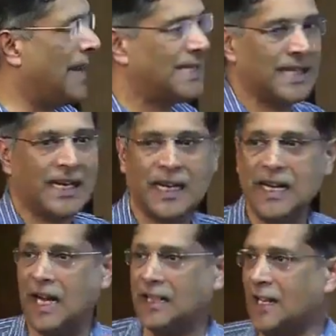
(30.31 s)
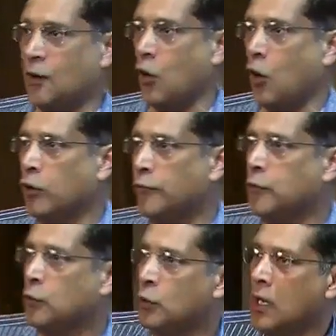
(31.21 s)
basically I think all
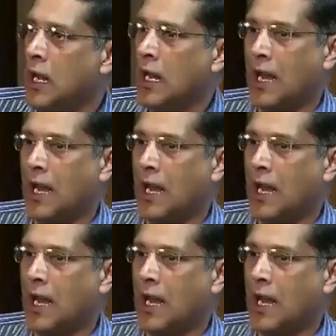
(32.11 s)
of you,